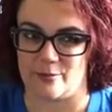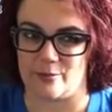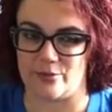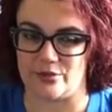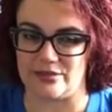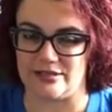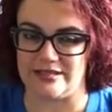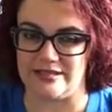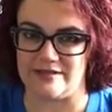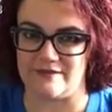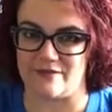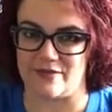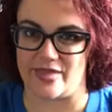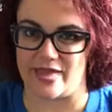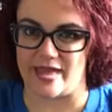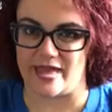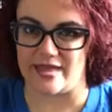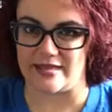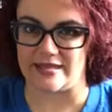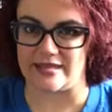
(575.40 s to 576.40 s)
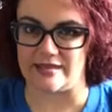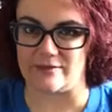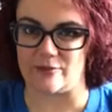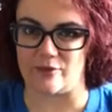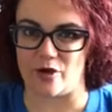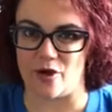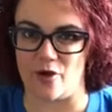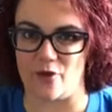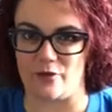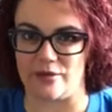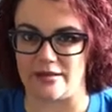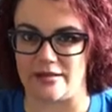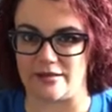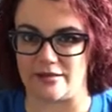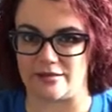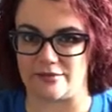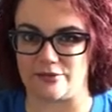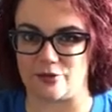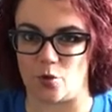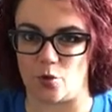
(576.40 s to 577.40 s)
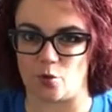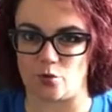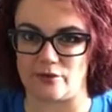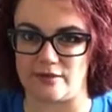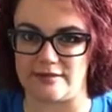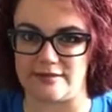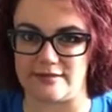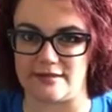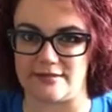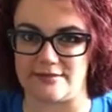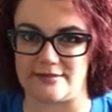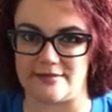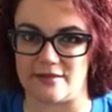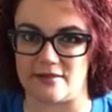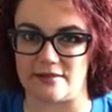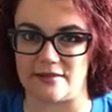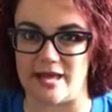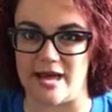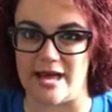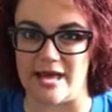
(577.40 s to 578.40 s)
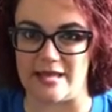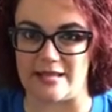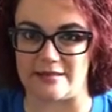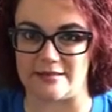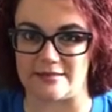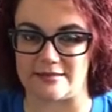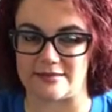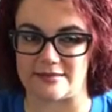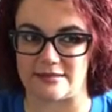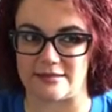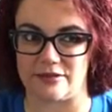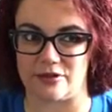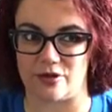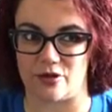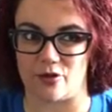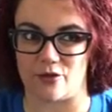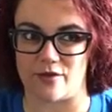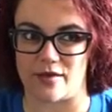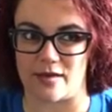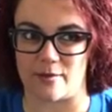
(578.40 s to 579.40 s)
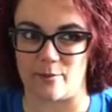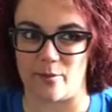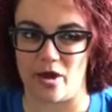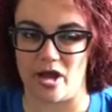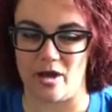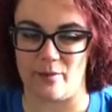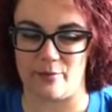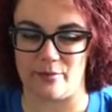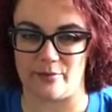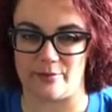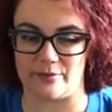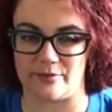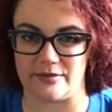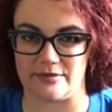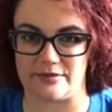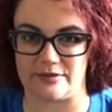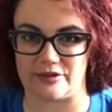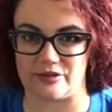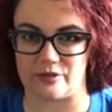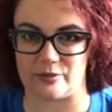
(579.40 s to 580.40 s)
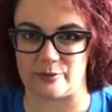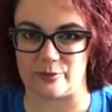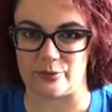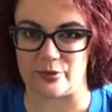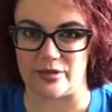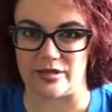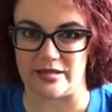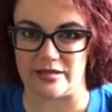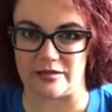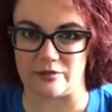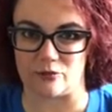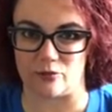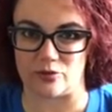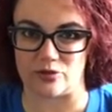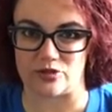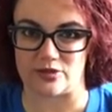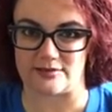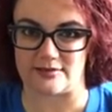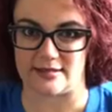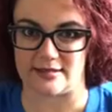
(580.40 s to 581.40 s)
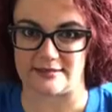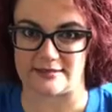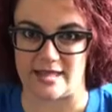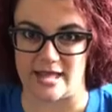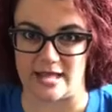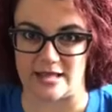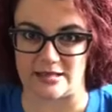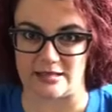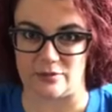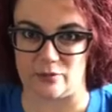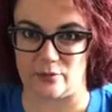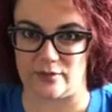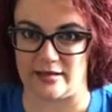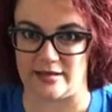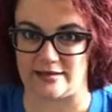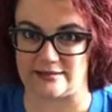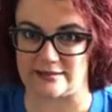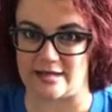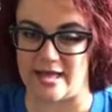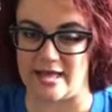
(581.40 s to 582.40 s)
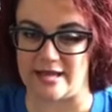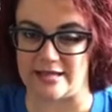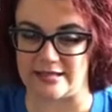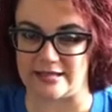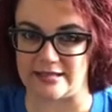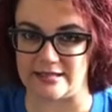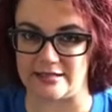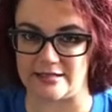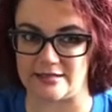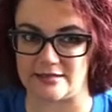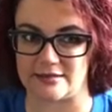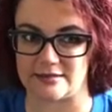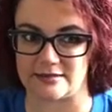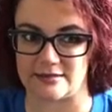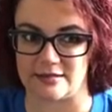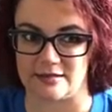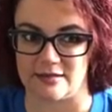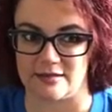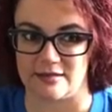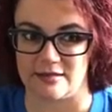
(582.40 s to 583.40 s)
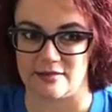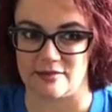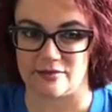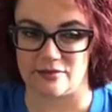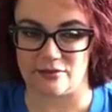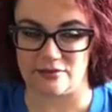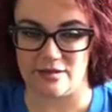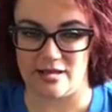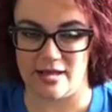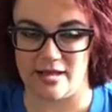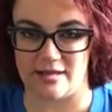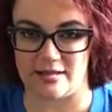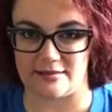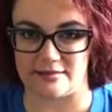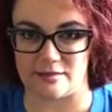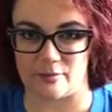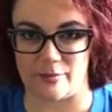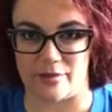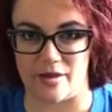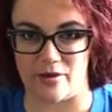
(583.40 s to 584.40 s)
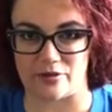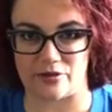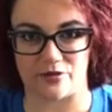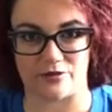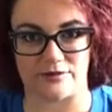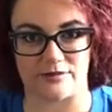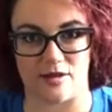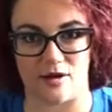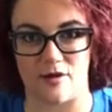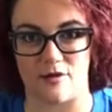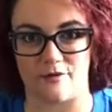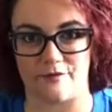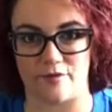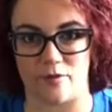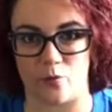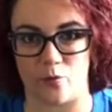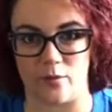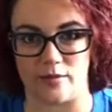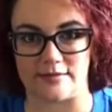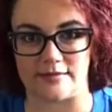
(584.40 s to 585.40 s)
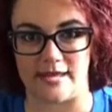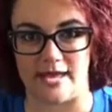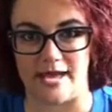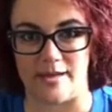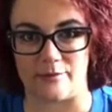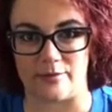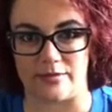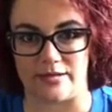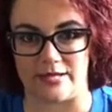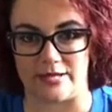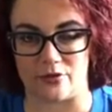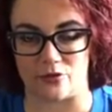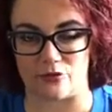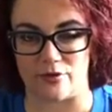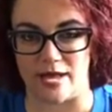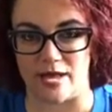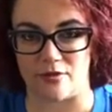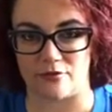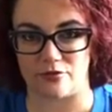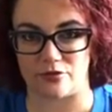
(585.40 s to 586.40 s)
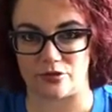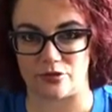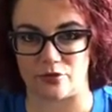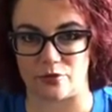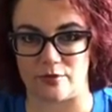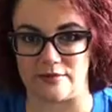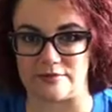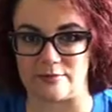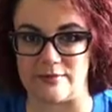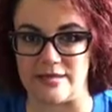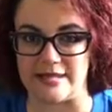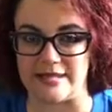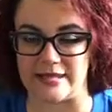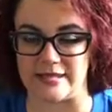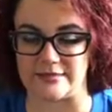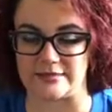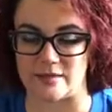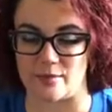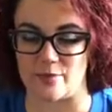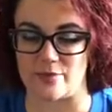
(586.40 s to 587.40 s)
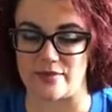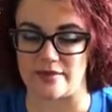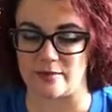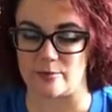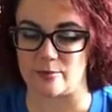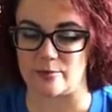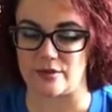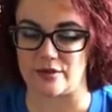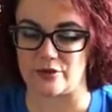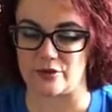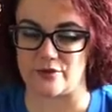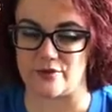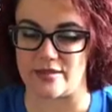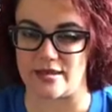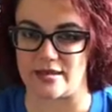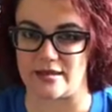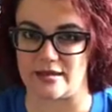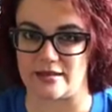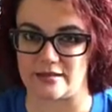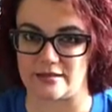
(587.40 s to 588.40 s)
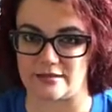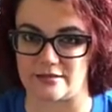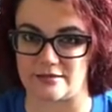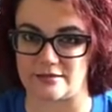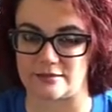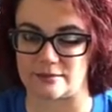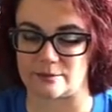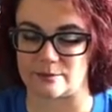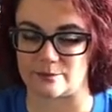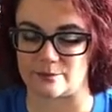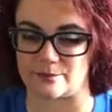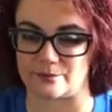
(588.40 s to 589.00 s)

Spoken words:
Believe that and keep going. Don't listen to the lies, that pop up into your brain, which is exactly what anxiety is. They're lies about yourself and what's happening around you. It's making something bigger than it is.